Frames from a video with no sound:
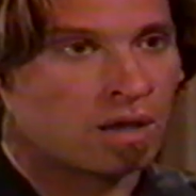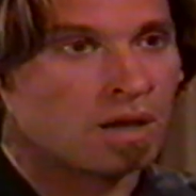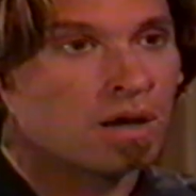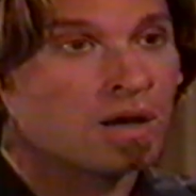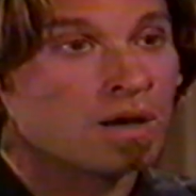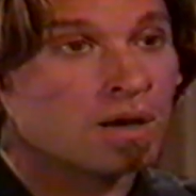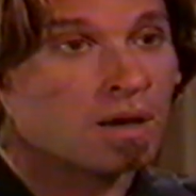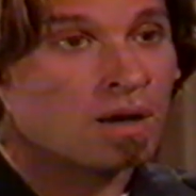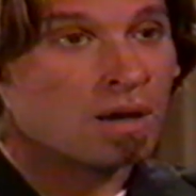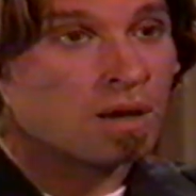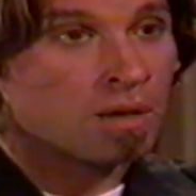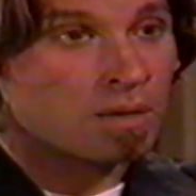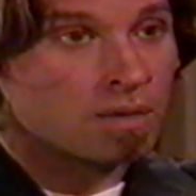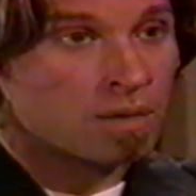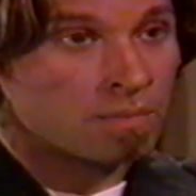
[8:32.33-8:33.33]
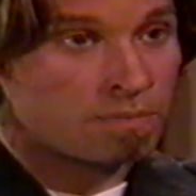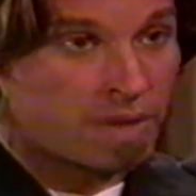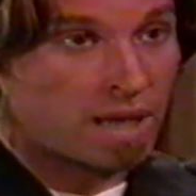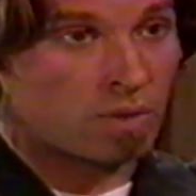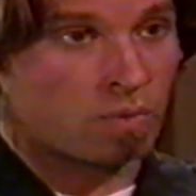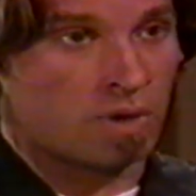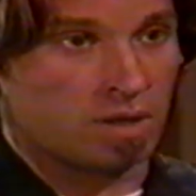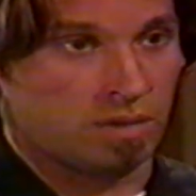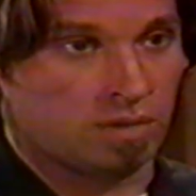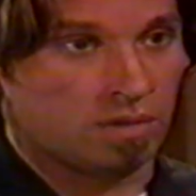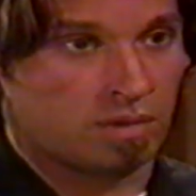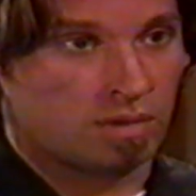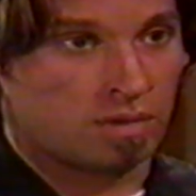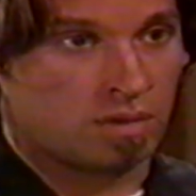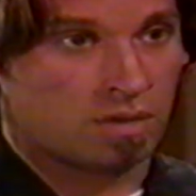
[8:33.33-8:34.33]
Look, pick one.
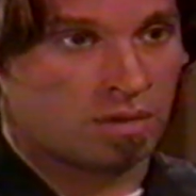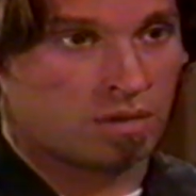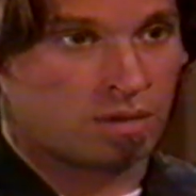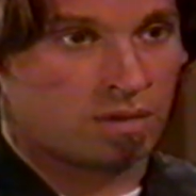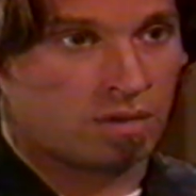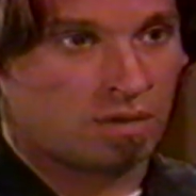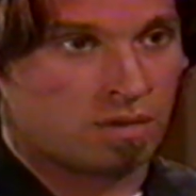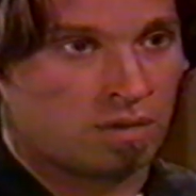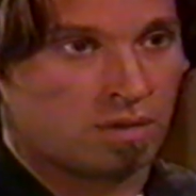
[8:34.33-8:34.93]
What?